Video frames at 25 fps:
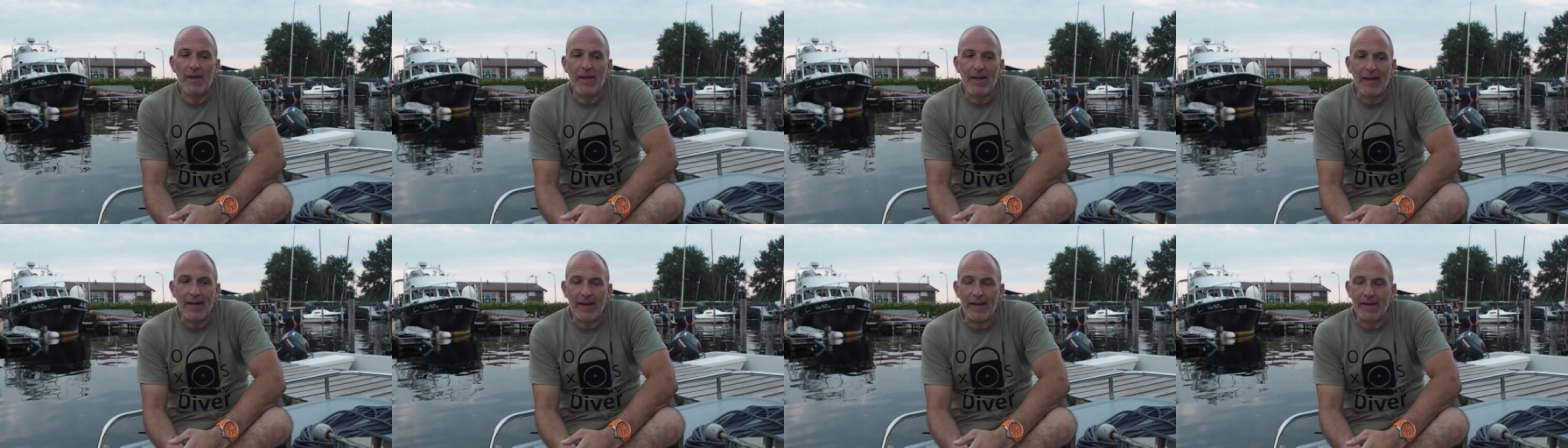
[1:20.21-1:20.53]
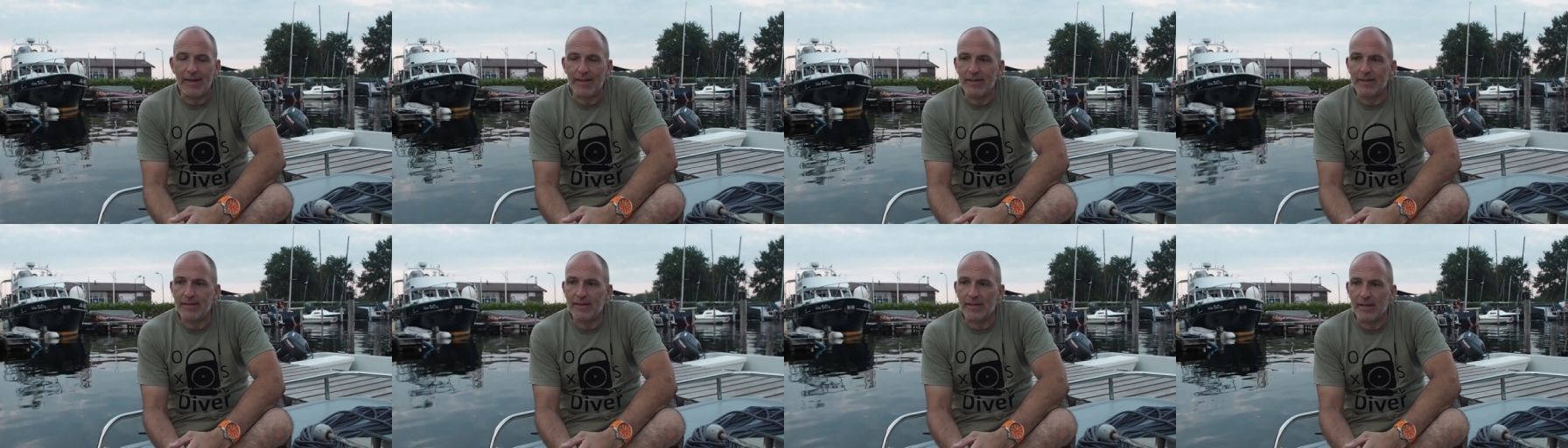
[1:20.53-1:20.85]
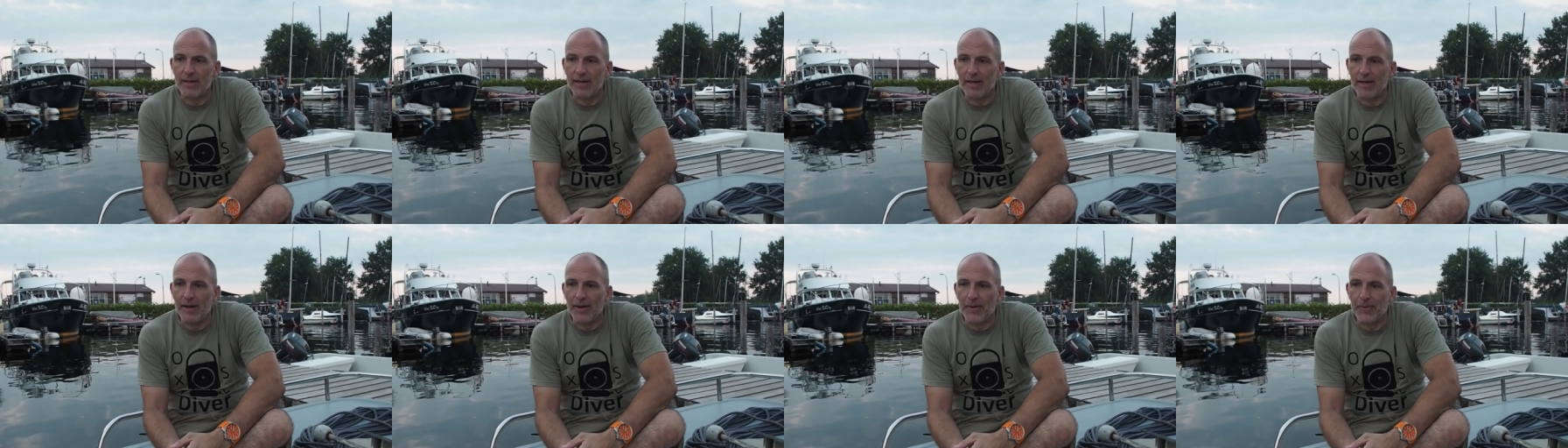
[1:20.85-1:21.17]
and
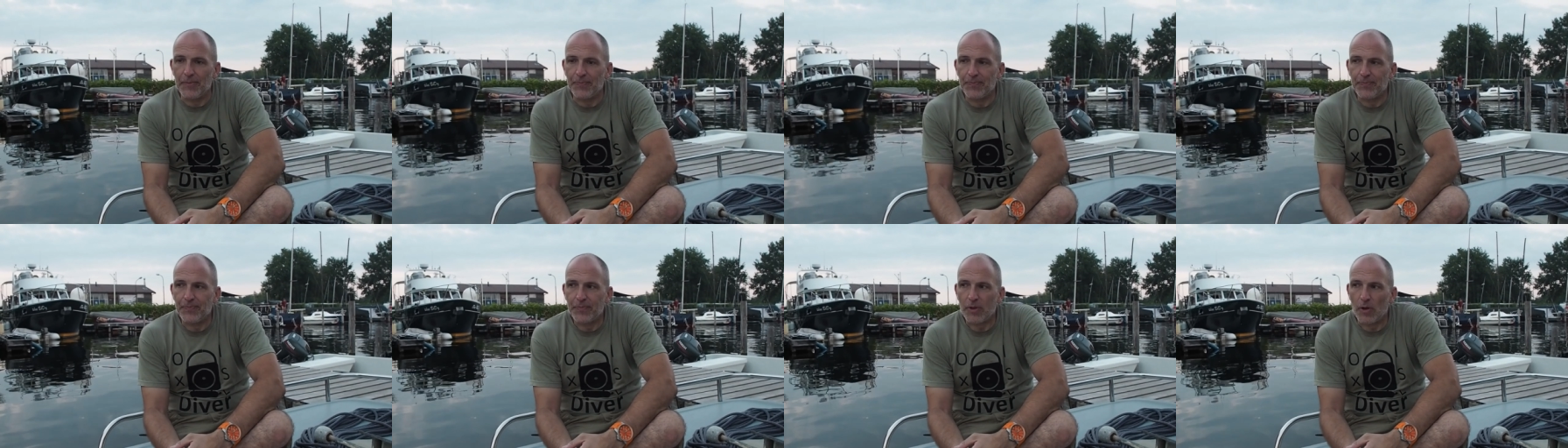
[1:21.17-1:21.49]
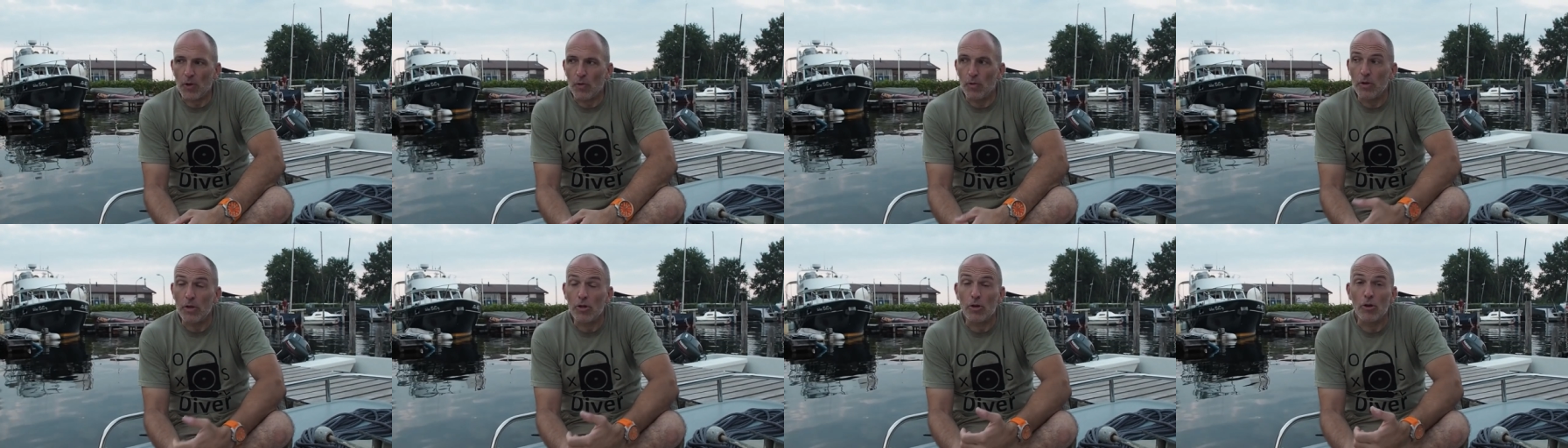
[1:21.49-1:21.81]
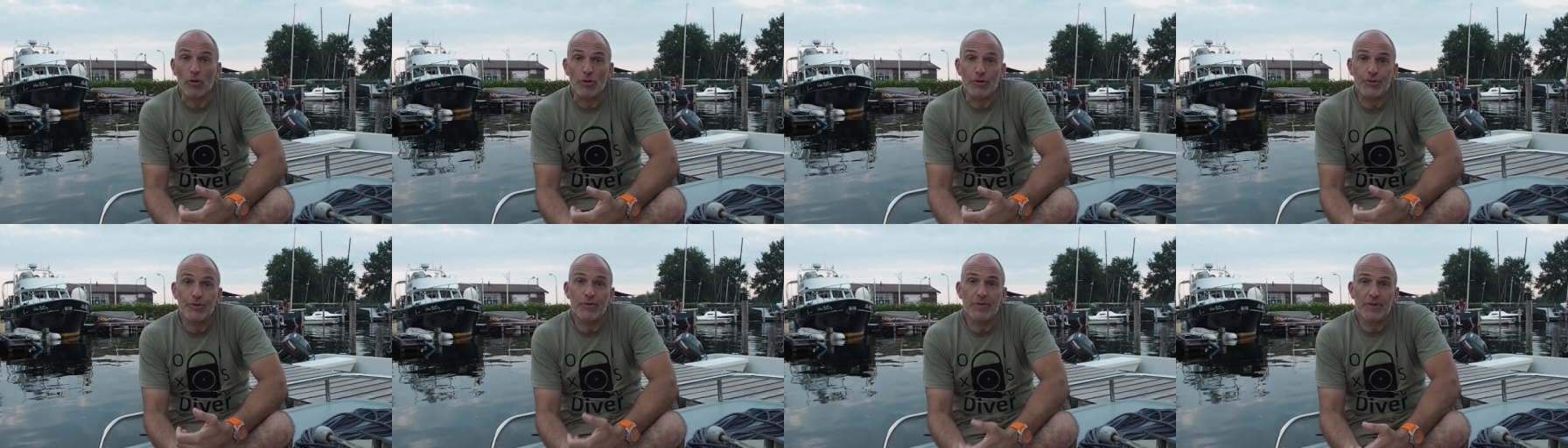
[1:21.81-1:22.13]
um, we'll
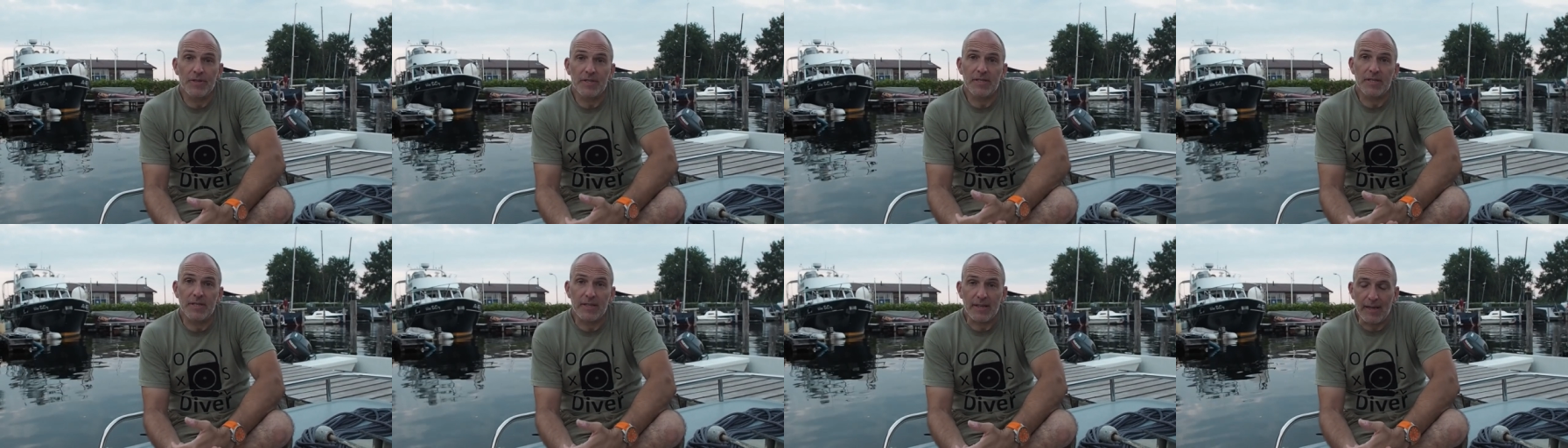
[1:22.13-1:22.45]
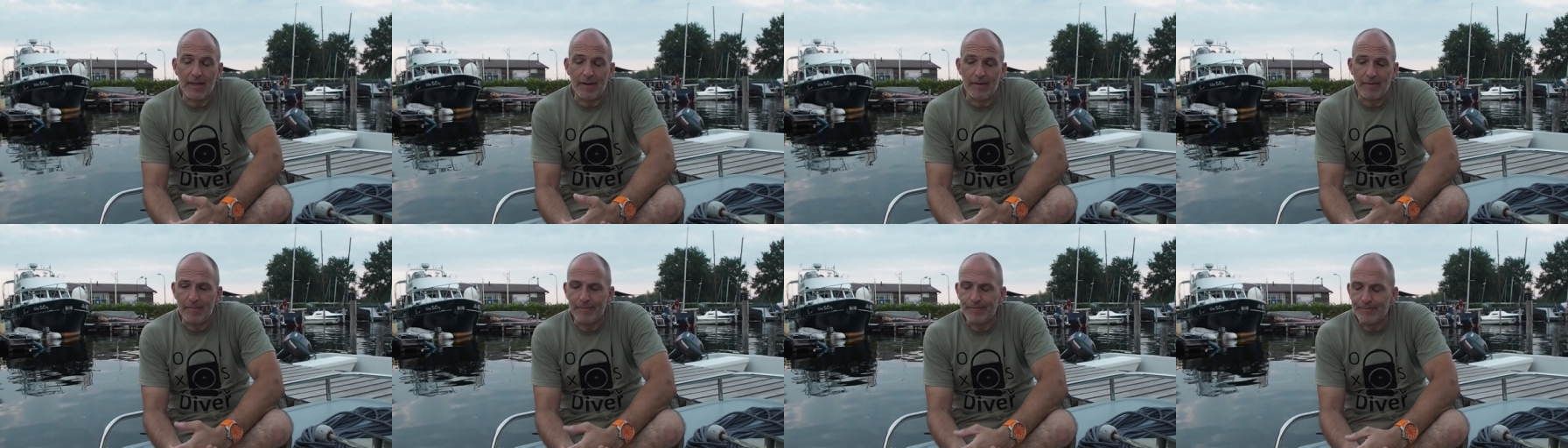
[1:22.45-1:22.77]
go through this again.